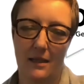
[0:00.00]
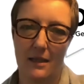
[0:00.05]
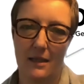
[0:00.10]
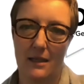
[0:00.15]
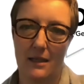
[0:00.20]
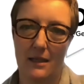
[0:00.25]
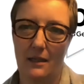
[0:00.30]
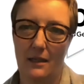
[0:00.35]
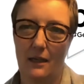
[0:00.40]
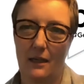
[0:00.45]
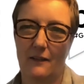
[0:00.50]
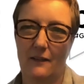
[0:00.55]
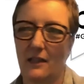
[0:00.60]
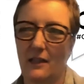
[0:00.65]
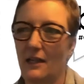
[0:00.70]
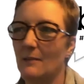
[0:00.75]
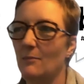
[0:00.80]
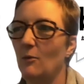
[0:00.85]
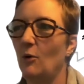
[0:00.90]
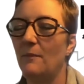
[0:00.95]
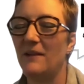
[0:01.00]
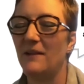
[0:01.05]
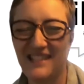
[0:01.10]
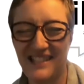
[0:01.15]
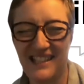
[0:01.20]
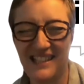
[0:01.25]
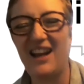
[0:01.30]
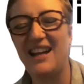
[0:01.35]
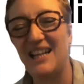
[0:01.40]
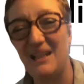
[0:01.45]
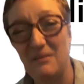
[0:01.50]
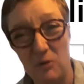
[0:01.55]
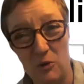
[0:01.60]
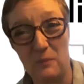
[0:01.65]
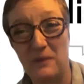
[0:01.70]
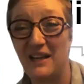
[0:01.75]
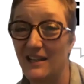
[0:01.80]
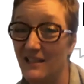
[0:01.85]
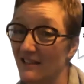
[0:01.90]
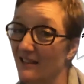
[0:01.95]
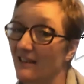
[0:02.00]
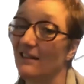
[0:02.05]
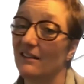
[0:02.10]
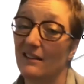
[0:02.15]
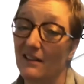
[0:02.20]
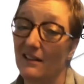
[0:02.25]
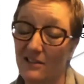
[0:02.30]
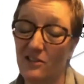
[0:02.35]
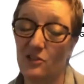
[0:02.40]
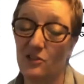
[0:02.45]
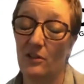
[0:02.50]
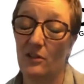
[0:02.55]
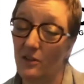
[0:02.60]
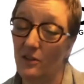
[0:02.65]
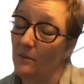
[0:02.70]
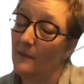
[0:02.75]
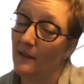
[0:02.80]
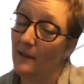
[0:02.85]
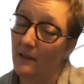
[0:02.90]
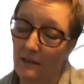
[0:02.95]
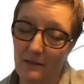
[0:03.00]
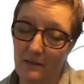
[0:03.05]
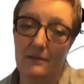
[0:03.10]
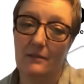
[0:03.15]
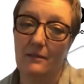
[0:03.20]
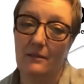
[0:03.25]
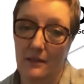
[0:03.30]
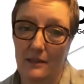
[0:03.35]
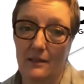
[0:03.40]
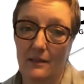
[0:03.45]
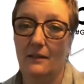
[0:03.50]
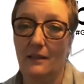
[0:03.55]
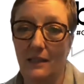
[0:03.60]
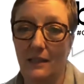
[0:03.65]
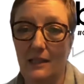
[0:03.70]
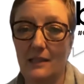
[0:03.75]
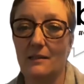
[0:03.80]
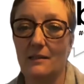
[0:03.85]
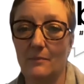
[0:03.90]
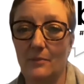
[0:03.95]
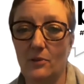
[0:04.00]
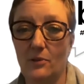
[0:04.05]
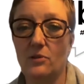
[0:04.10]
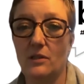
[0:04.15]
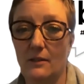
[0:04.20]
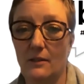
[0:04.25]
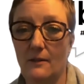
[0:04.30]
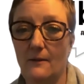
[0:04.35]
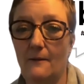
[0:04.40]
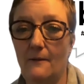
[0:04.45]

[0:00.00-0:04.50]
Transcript: kind of slightly more political. It's true, but I think it's important.